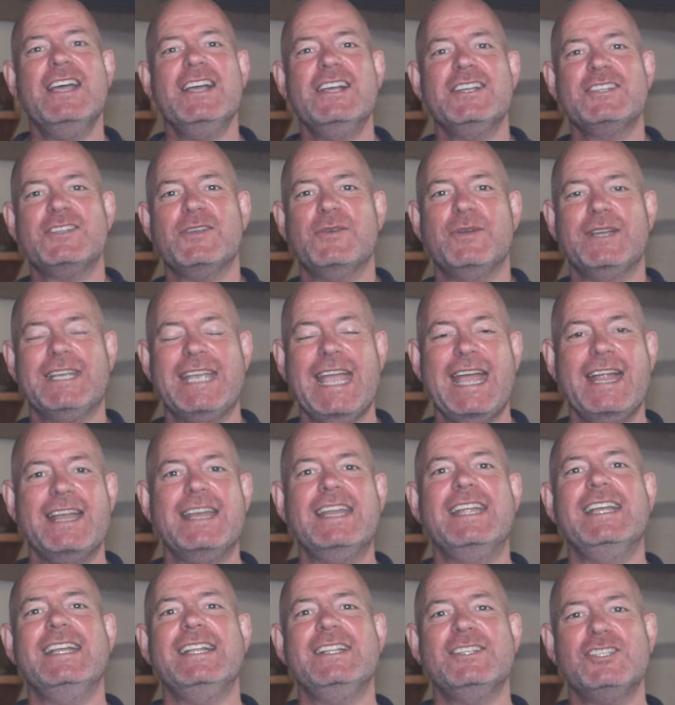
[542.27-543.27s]
So
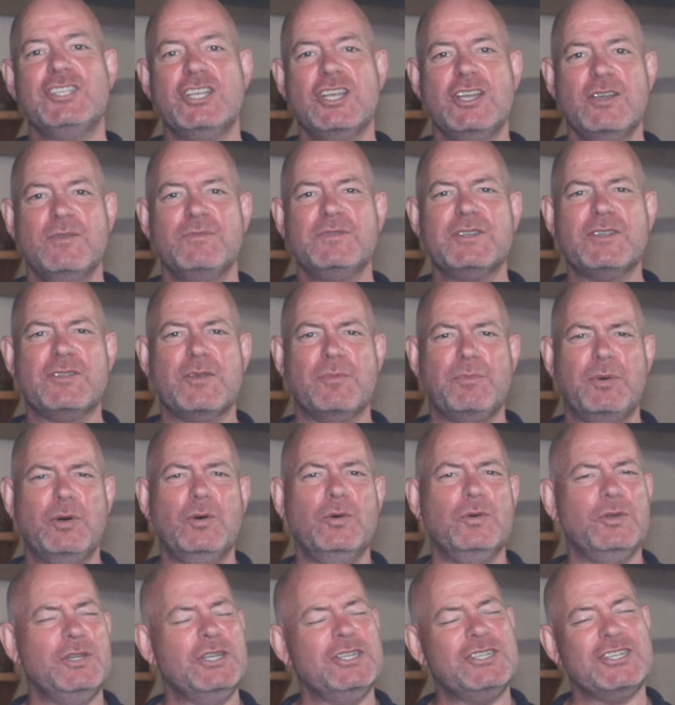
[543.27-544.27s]
again, in terms of the
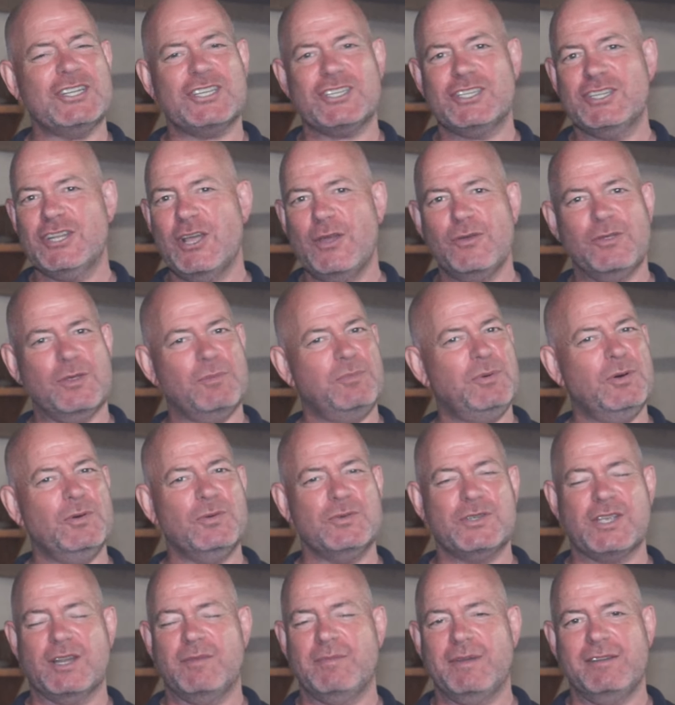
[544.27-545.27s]
pool, you just know the
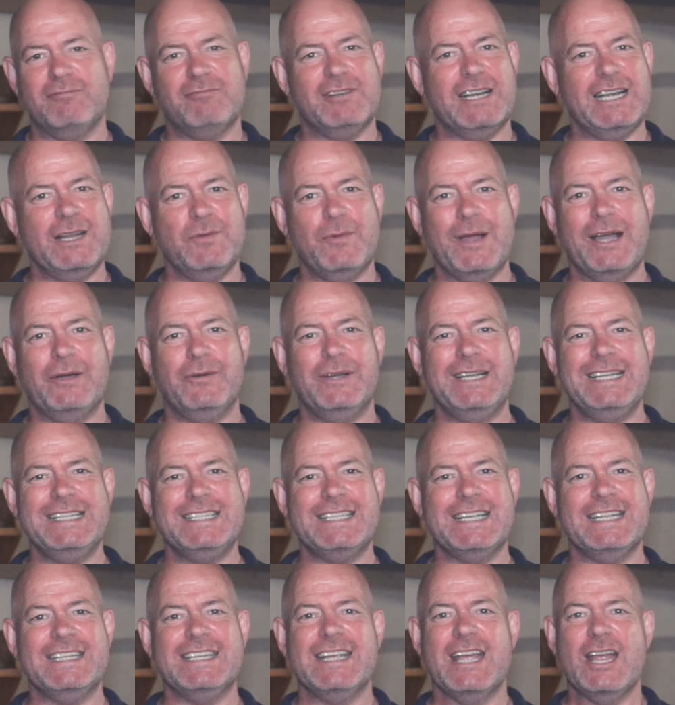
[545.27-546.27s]
pool's gonna be really well
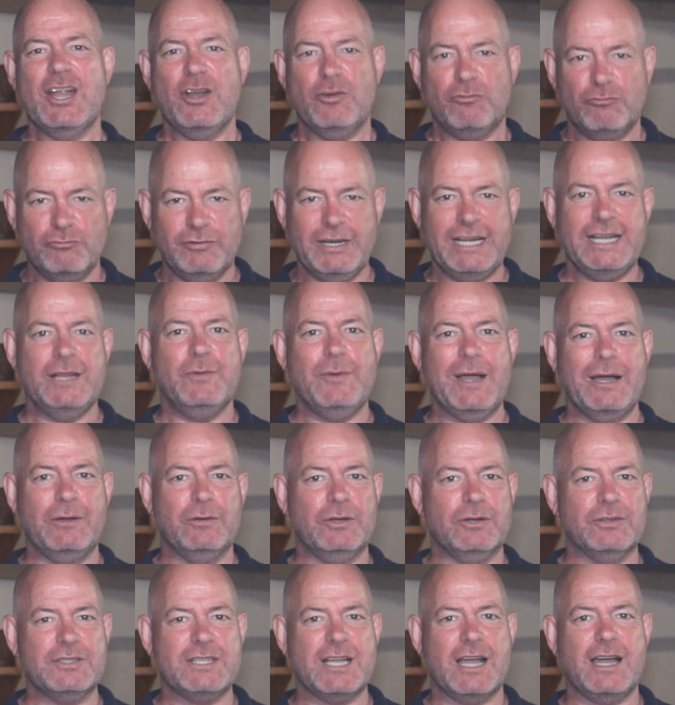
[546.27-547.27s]
heated, really well
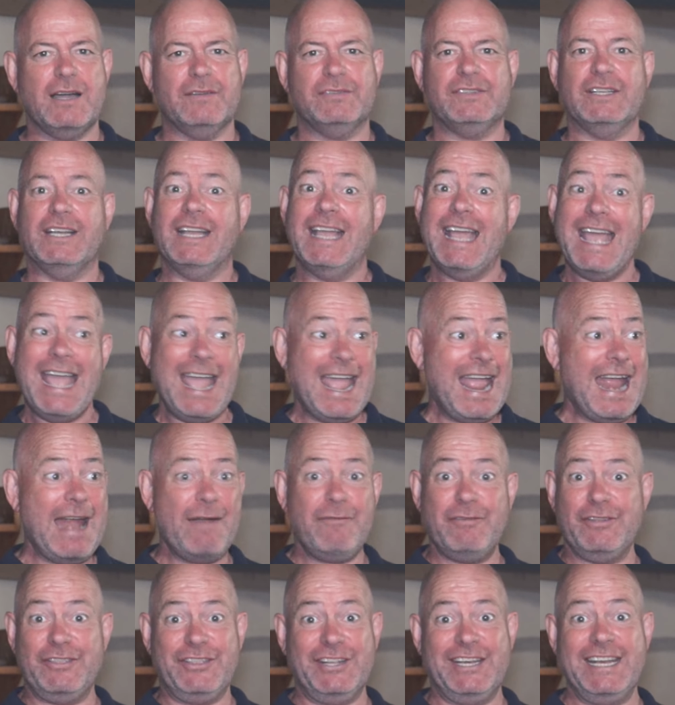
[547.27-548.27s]
looked after.
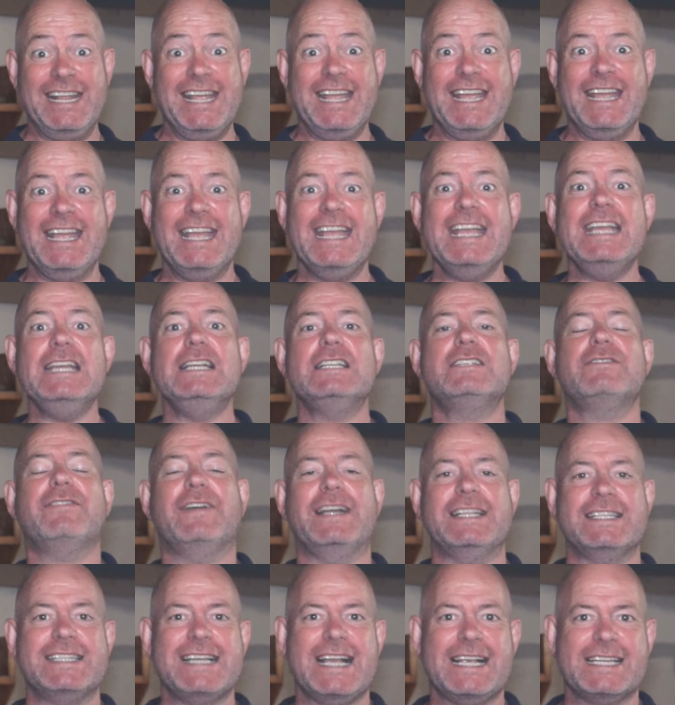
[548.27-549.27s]
Everything here is
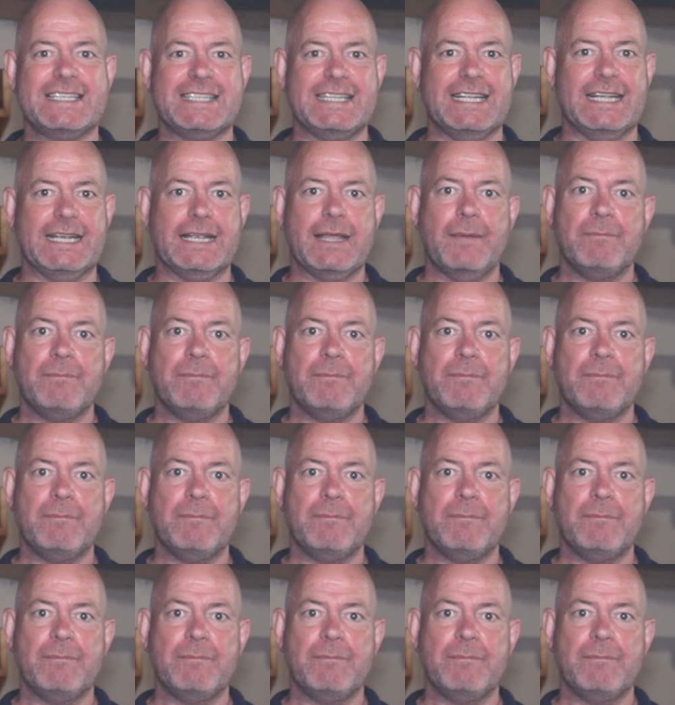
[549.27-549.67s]
fantastic.